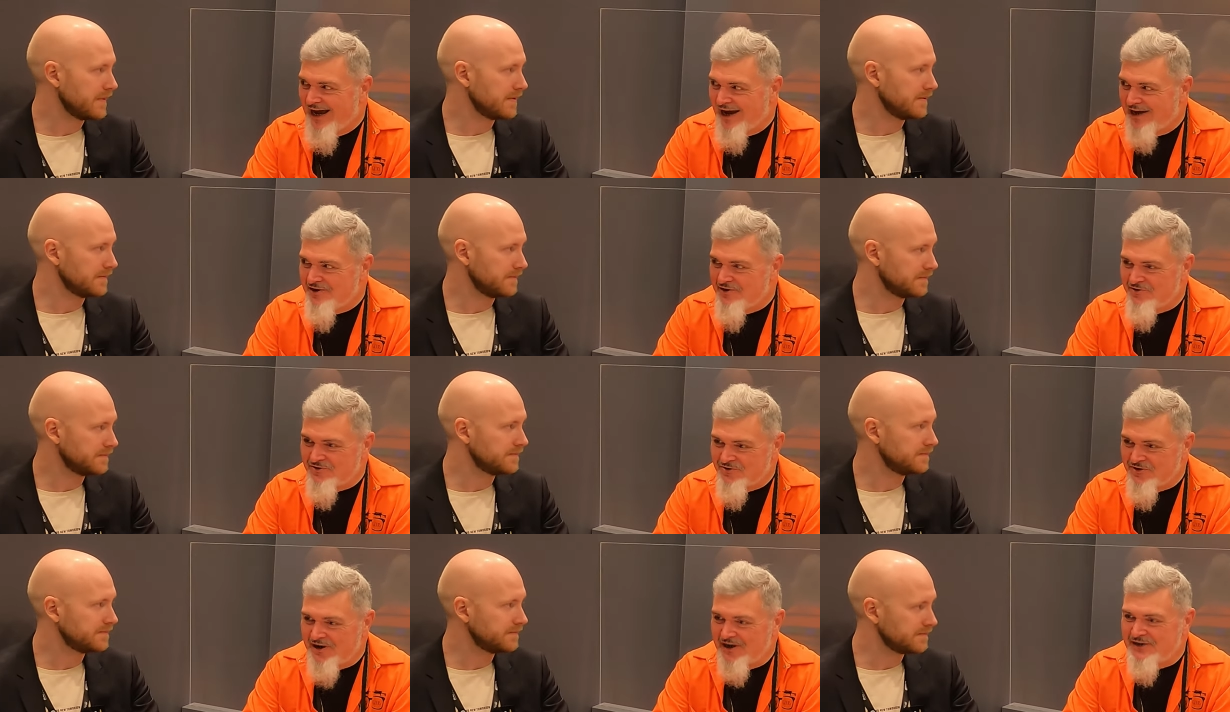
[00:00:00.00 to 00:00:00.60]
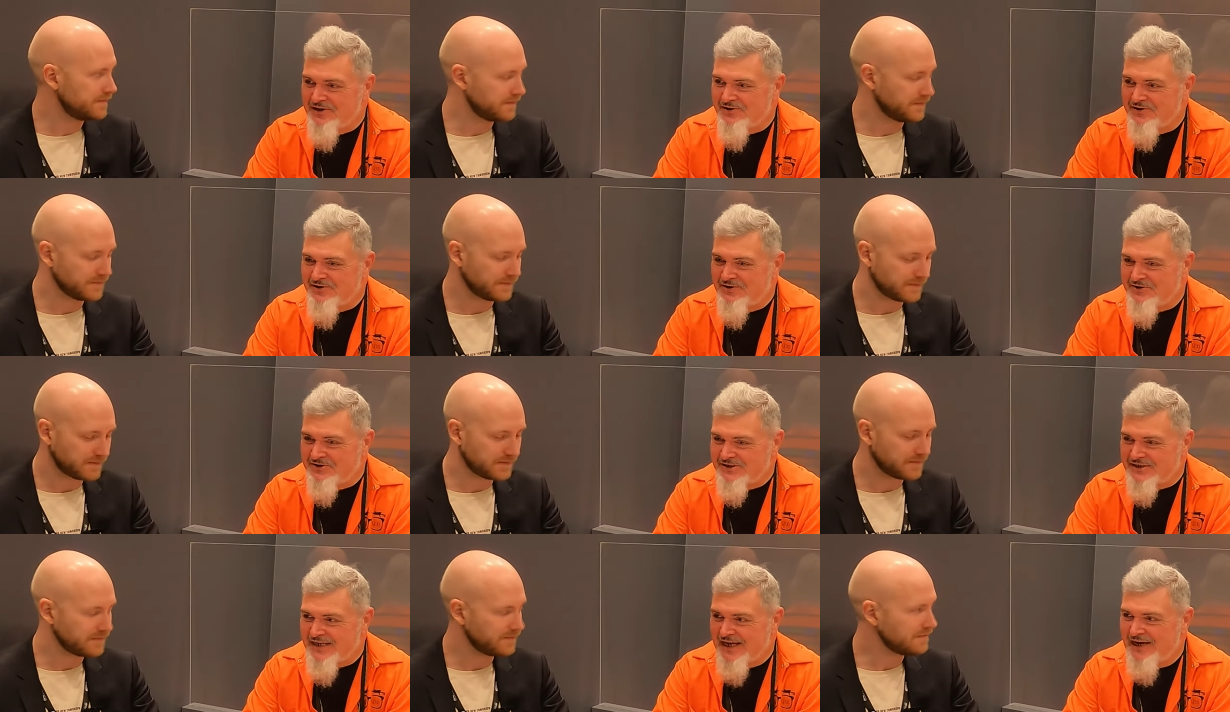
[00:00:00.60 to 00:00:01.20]
Speaker 1: And you're trying to
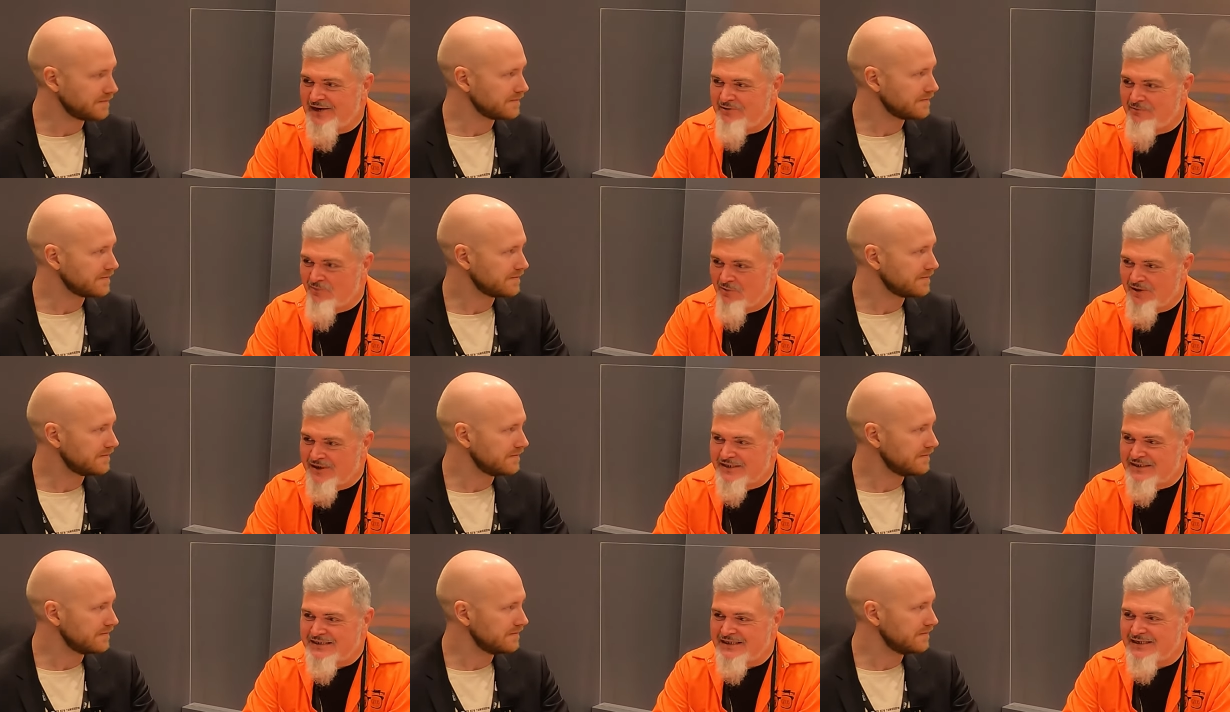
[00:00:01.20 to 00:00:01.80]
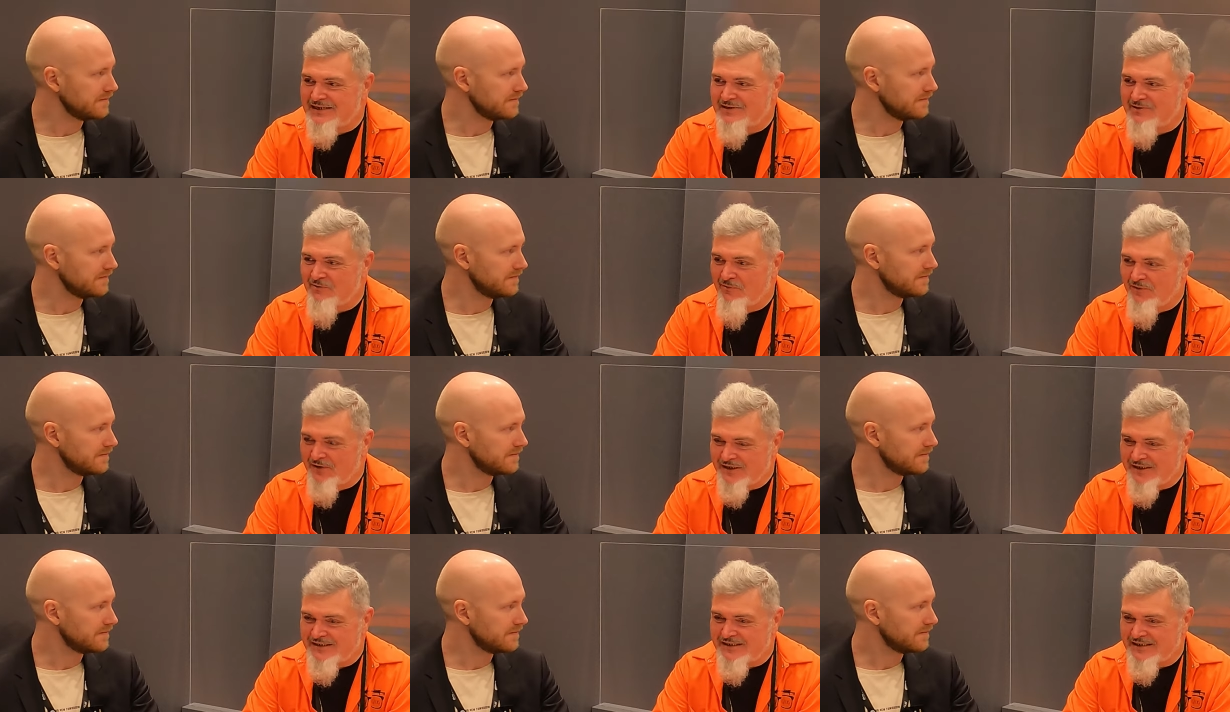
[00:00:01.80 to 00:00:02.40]
understand what is it
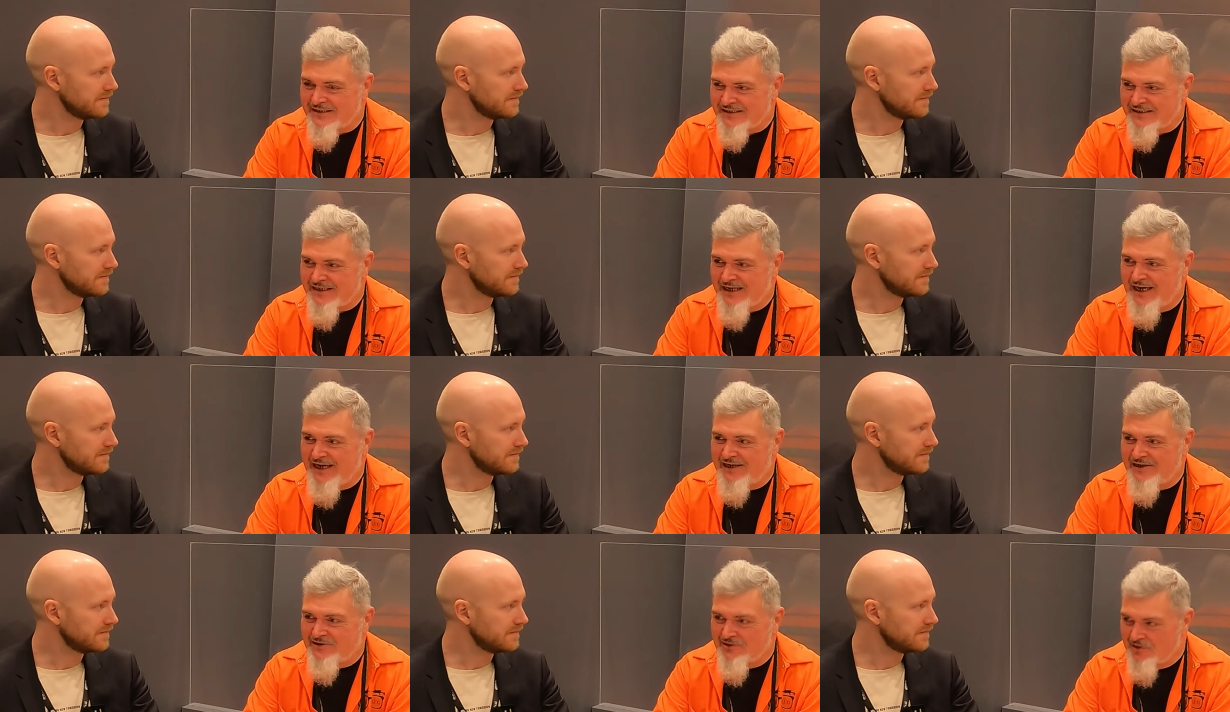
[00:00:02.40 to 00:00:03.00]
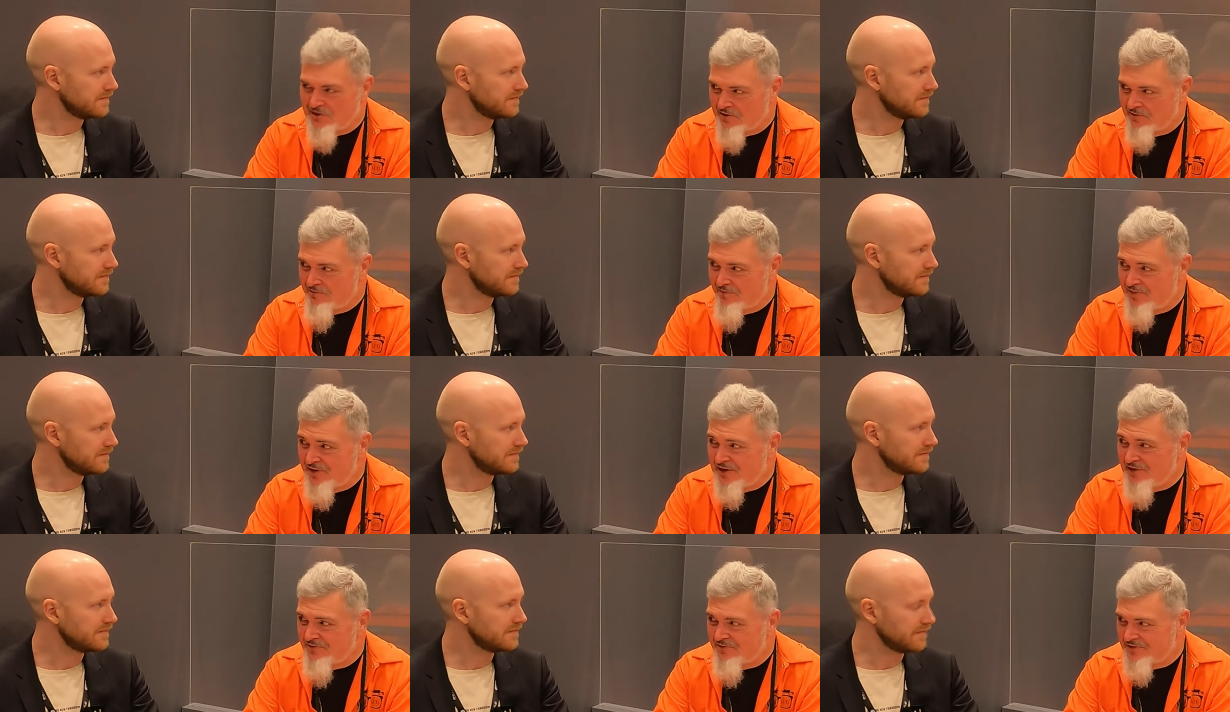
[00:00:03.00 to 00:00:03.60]
what does it take to
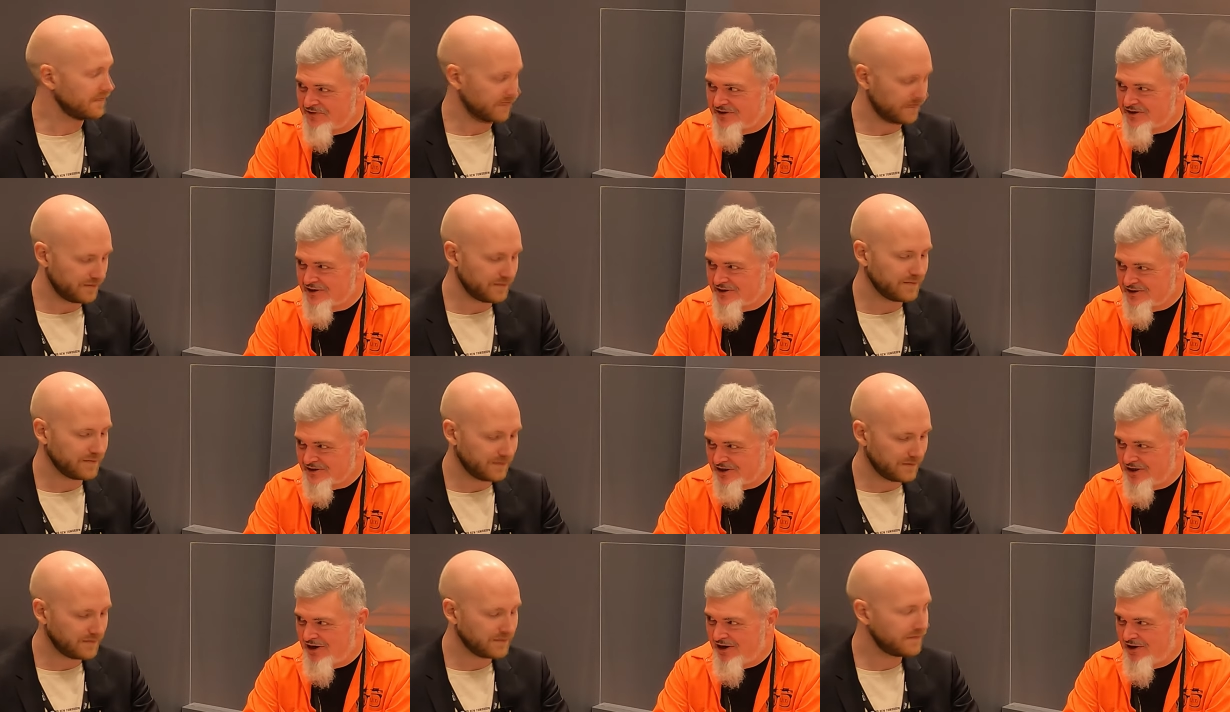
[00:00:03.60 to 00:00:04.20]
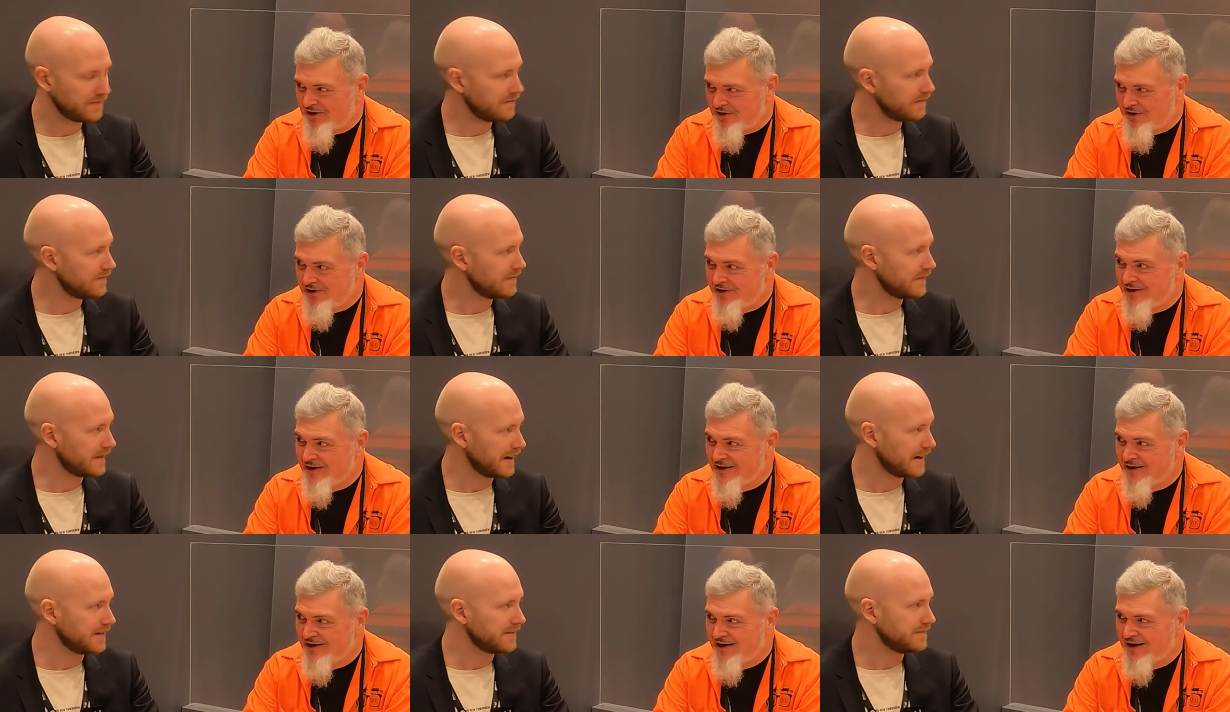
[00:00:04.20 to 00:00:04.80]
compete with this
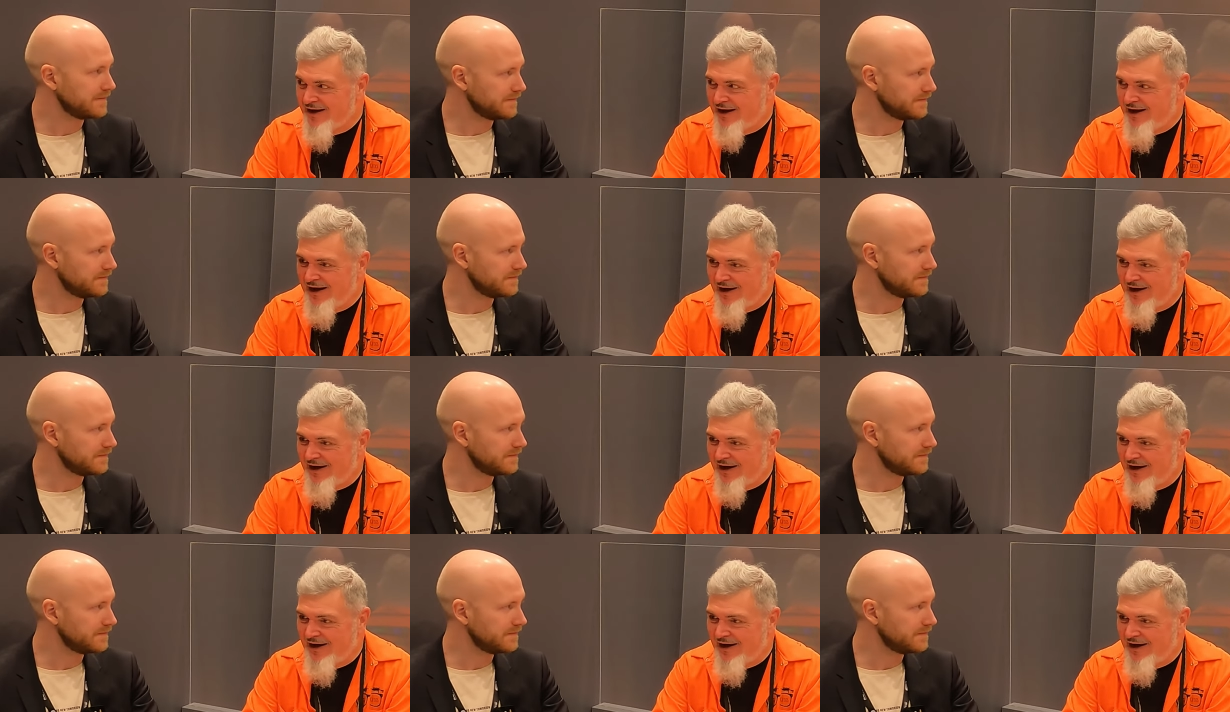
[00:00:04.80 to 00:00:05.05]
gun? Yeah.